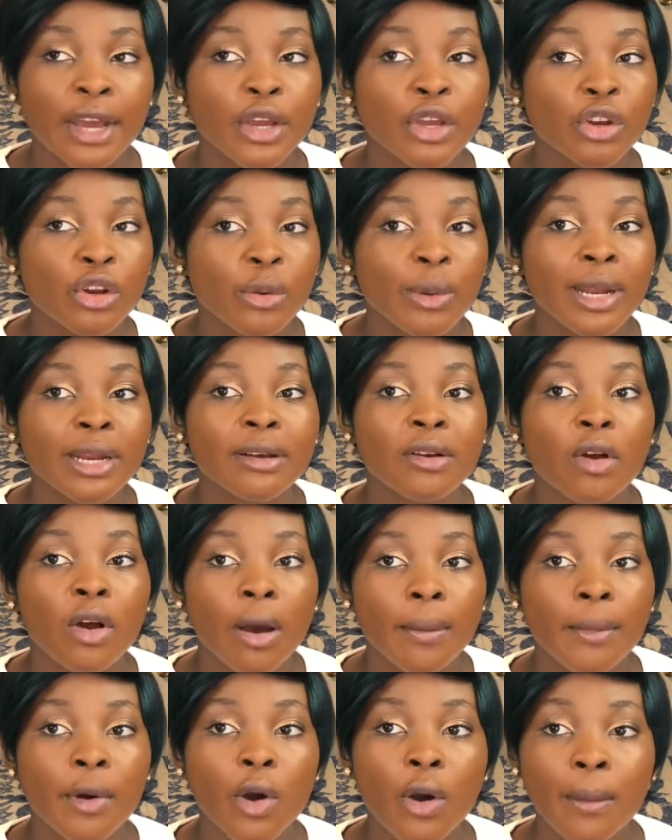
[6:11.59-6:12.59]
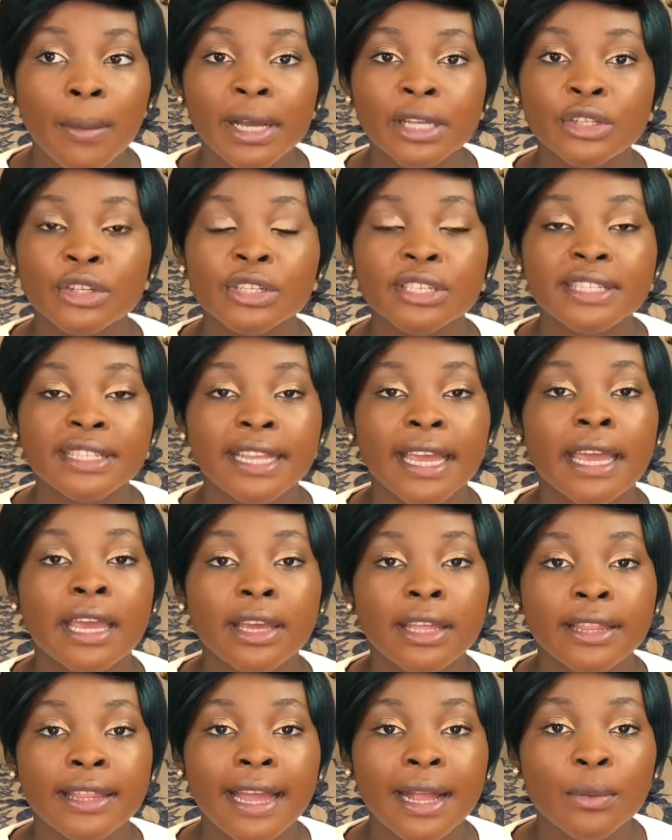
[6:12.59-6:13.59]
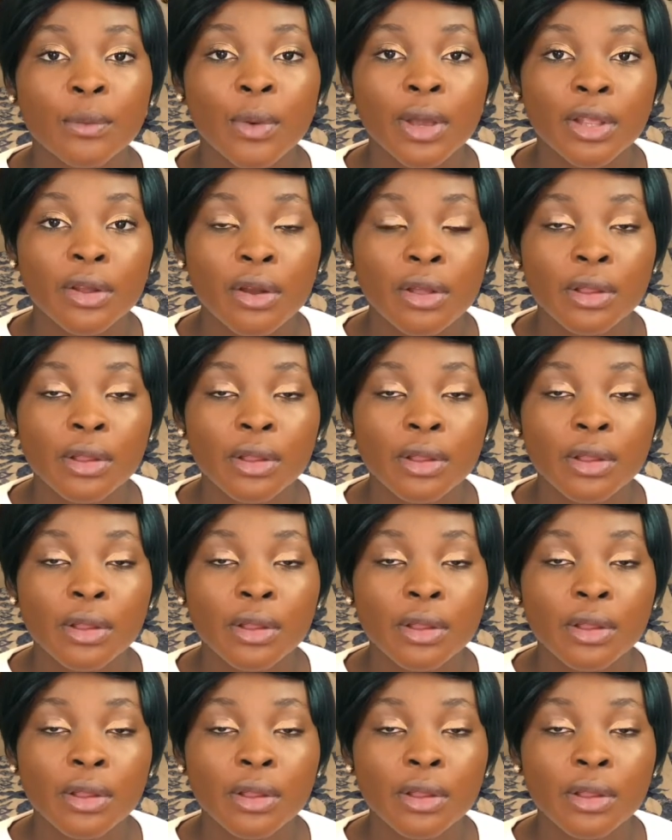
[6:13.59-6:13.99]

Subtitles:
You don't want to come home and just stay in that wet